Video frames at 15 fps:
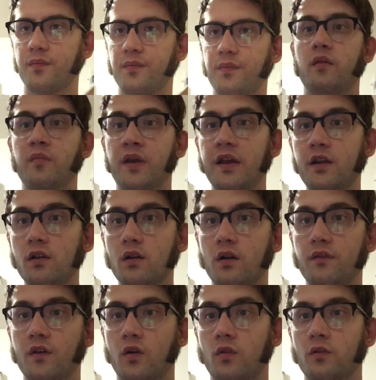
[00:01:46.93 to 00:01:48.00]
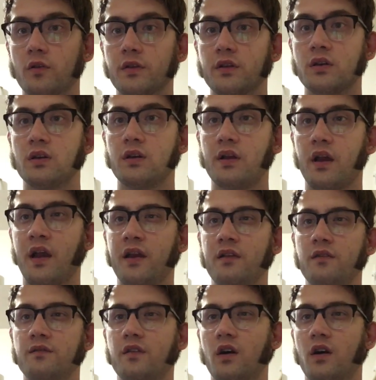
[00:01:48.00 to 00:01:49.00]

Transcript: The maker of the horn kind of